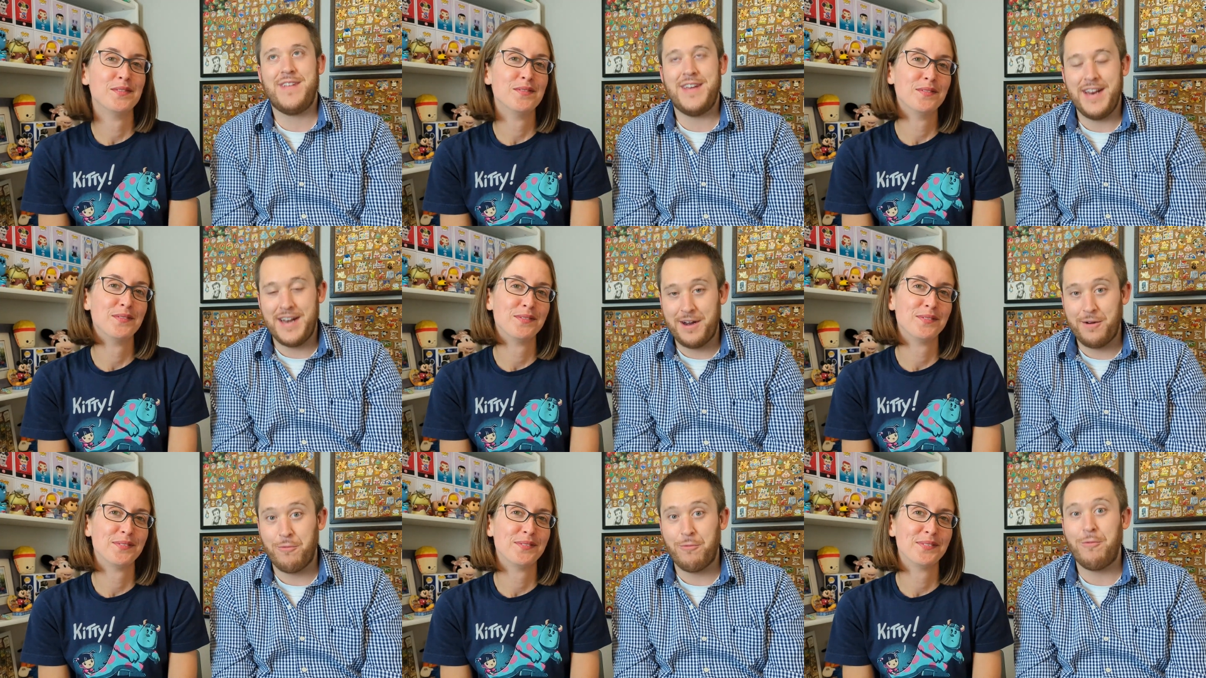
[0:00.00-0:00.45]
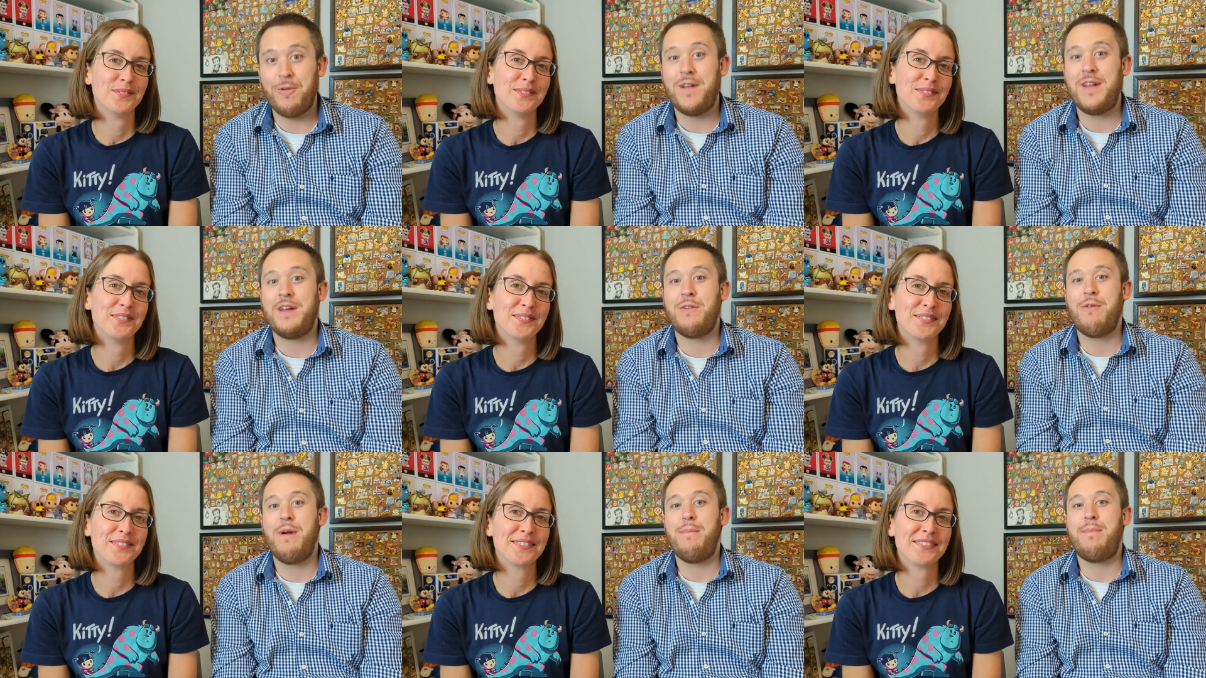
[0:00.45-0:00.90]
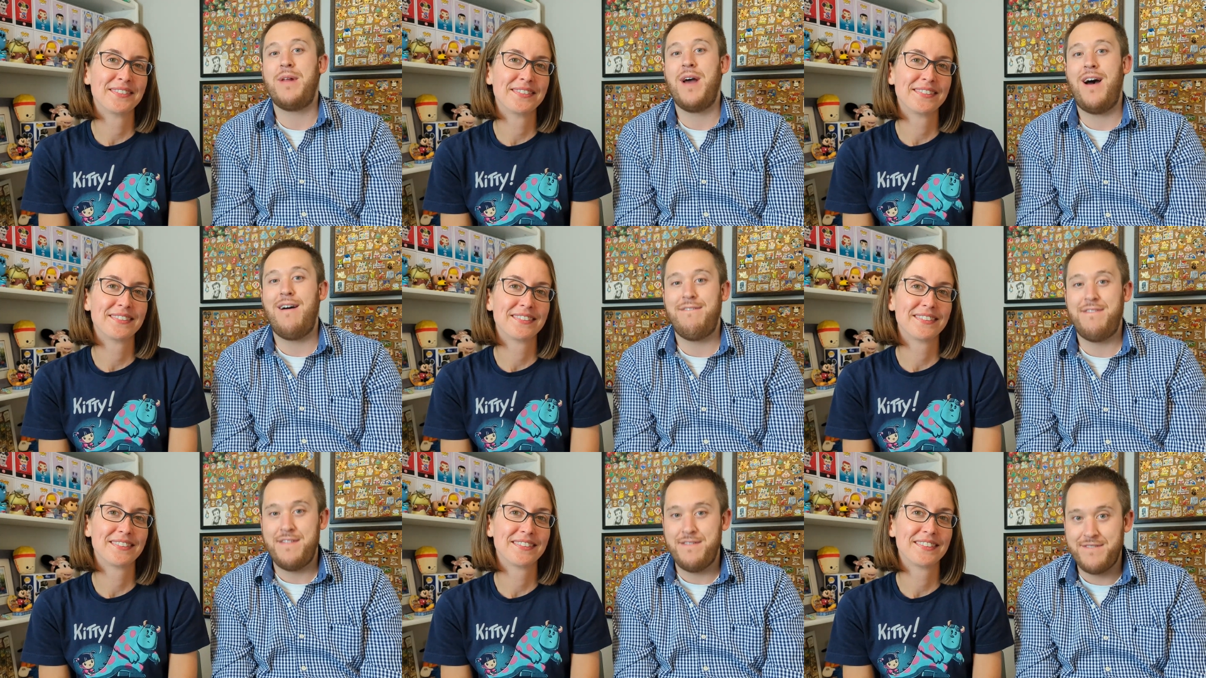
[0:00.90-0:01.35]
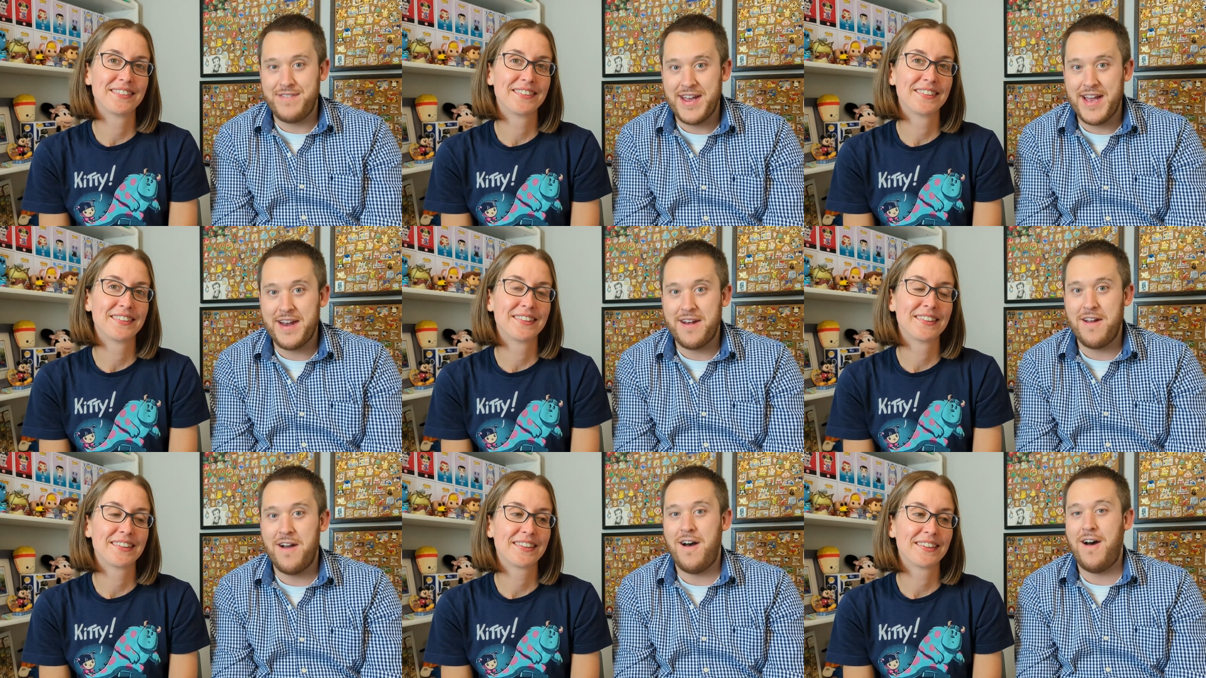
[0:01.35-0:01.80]
Speaker 1: getting really ripped off
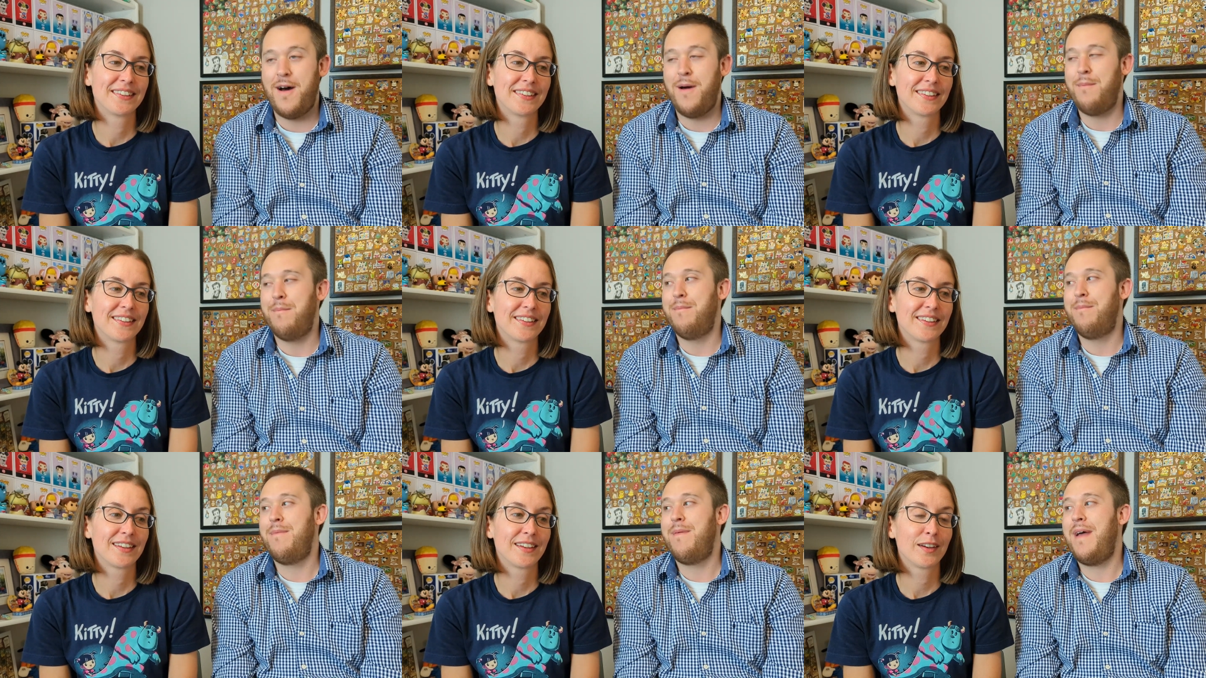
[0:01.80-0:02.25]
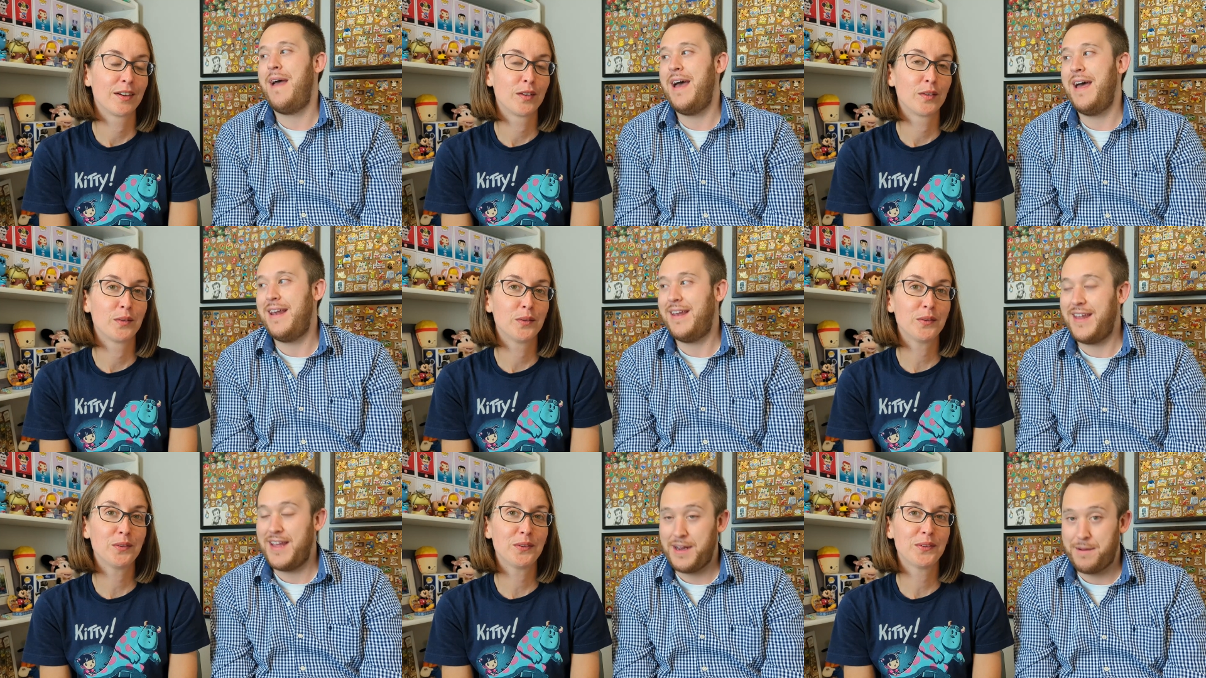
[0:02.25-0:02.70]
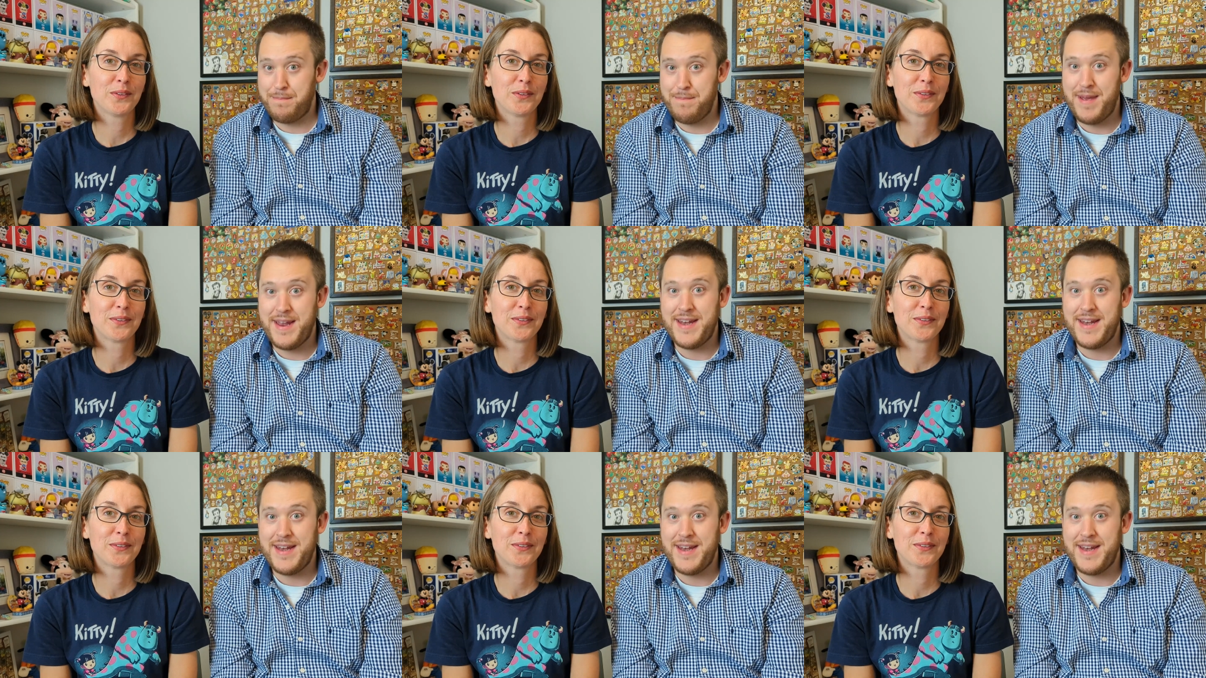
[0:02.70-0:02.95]
in Vietnam at like Ooh.